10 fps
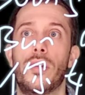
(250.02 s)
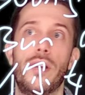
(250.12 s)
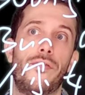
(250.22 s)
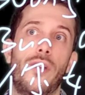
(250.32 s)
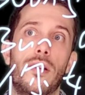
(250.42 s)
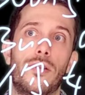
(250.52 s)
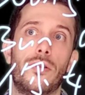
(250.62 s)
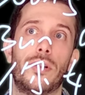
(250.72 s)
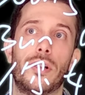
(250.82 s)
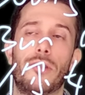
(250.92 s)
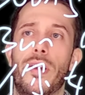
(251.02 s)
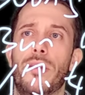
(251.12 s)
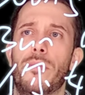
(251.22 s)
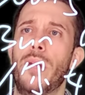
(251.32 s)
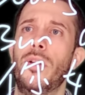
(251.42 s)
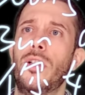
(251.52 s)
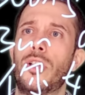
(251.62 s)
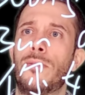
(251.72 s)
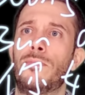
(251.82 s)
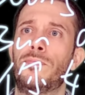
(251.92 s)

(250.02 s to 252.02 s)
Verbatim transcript: if I insert a random image,